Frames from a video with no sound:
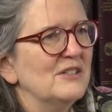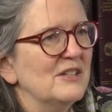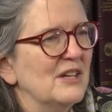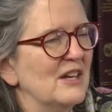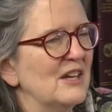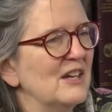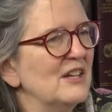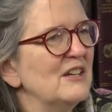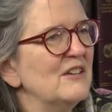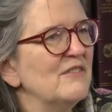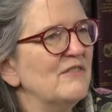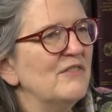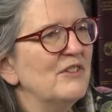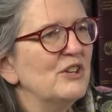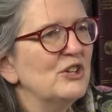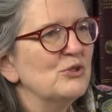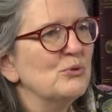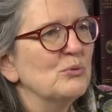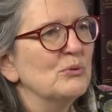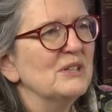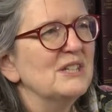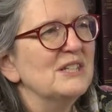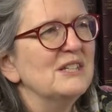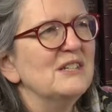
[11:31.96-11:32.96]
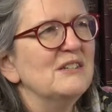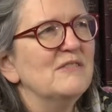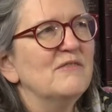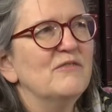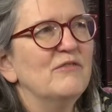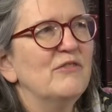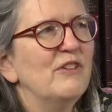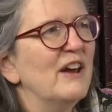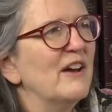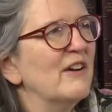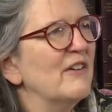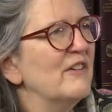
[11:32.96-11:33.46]
individually
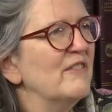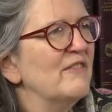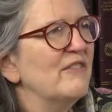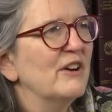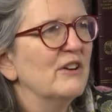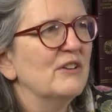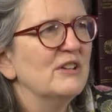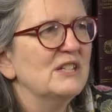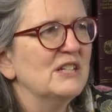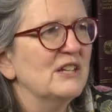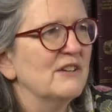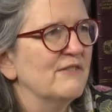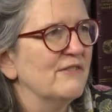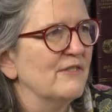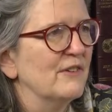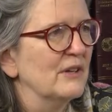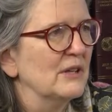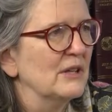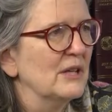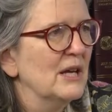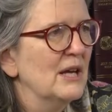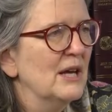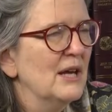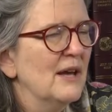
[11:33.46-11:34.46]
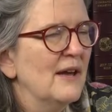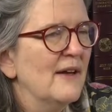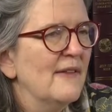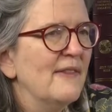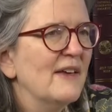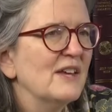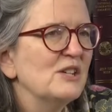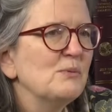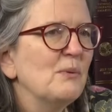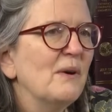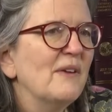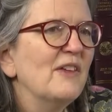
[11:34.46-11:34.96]
very, very different, and
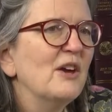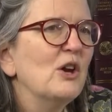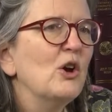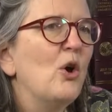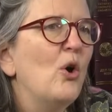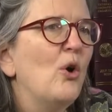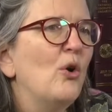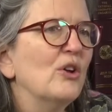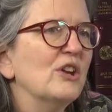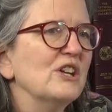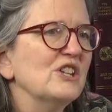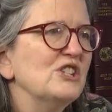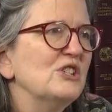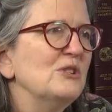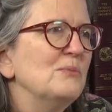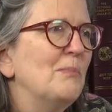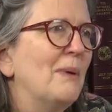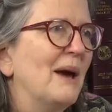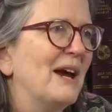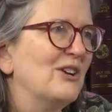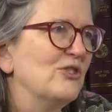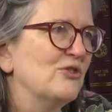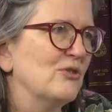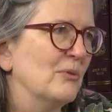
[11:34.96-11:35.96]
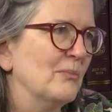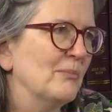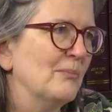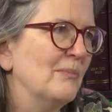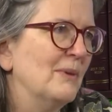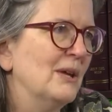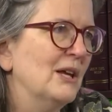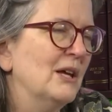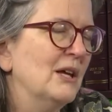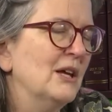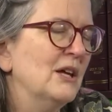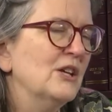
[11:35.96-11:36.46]
that's why they call it a spectrum.
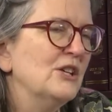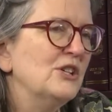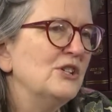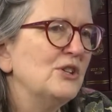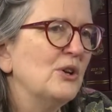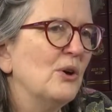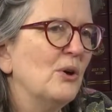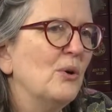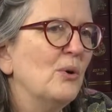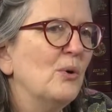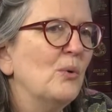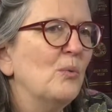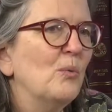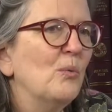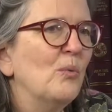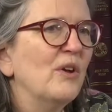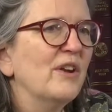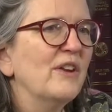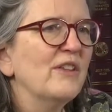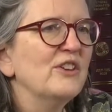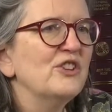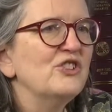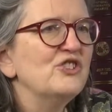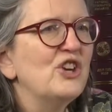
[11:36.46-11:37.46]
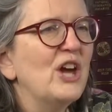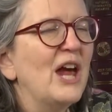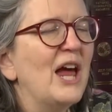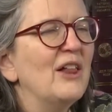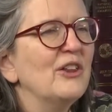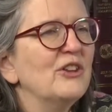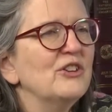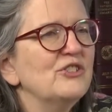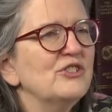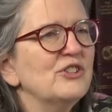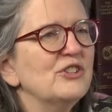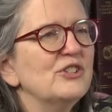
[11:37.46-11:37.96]
So one of the
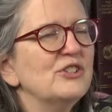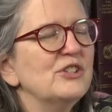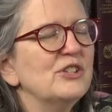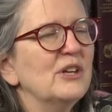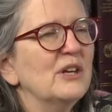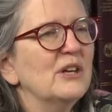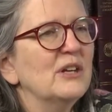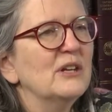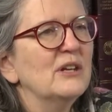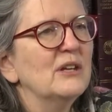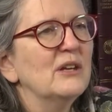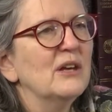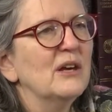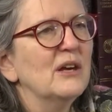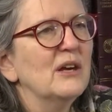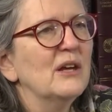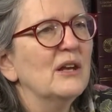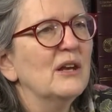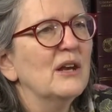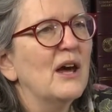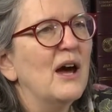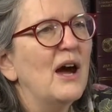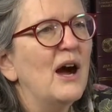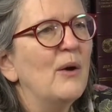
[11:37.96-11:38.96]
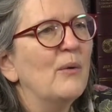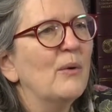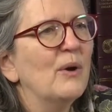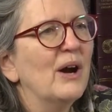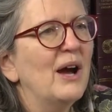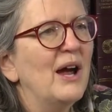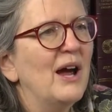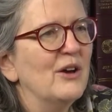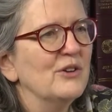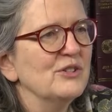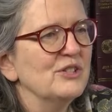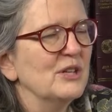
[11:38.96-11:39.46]
challenges in our
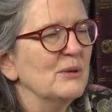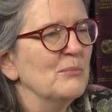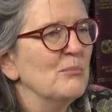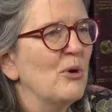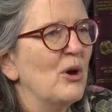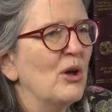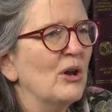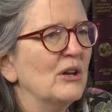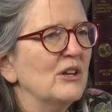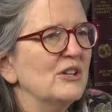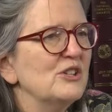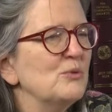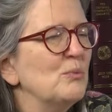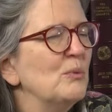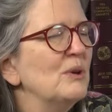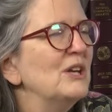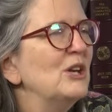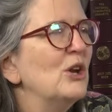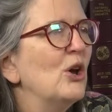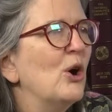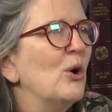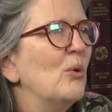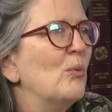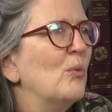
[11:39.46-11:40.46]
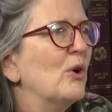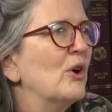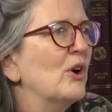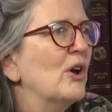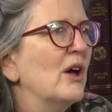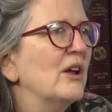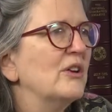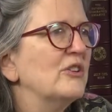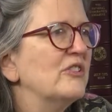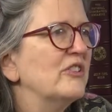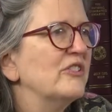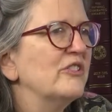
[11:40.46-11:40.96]
housing model is we know we're
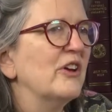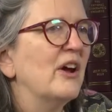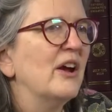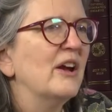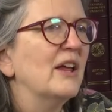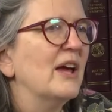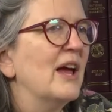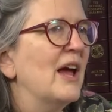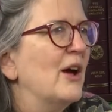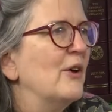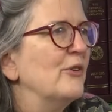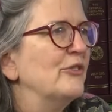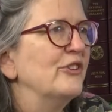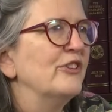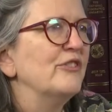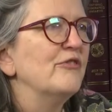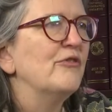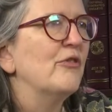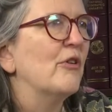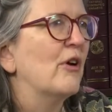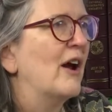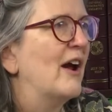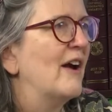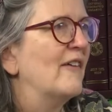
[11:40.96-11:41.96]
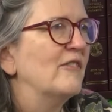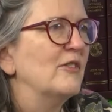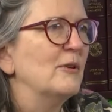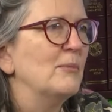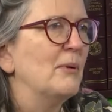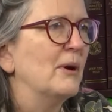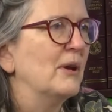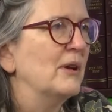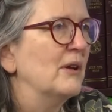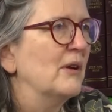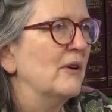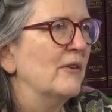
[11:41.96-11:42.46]
not designing housing for
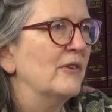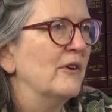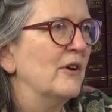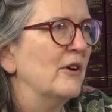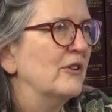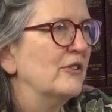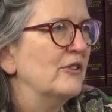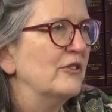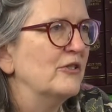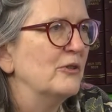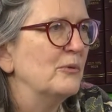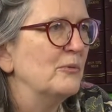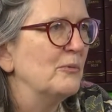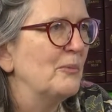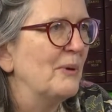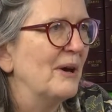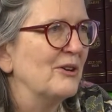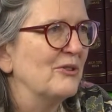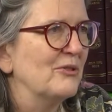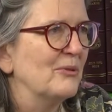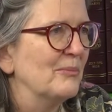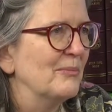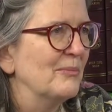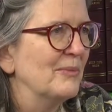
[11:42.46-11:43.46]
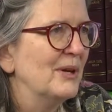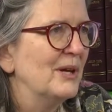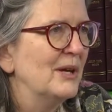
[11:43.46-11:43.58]
everybody on the autism spectrum.